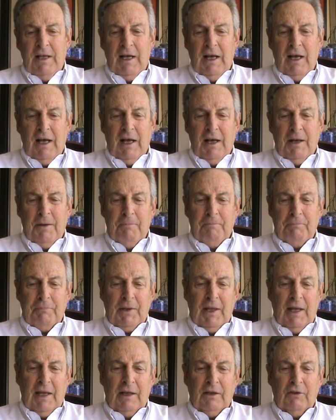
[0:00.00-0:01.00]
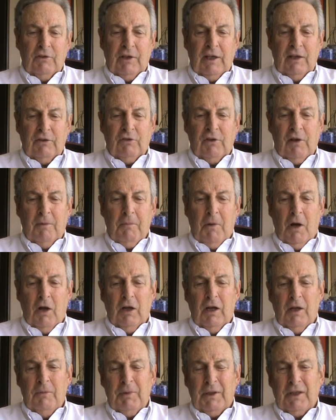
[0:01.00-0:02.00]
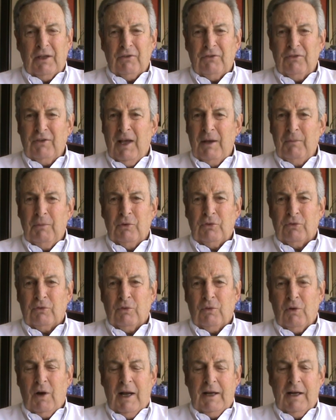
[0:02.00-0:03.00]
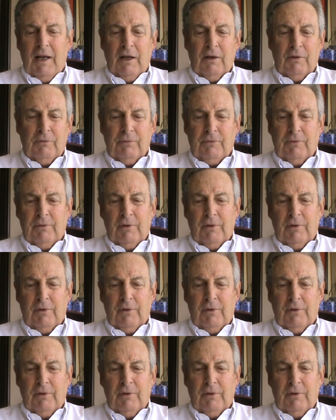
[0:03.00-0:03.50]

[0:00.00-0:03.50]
and gets Kamala, but the stable's right out of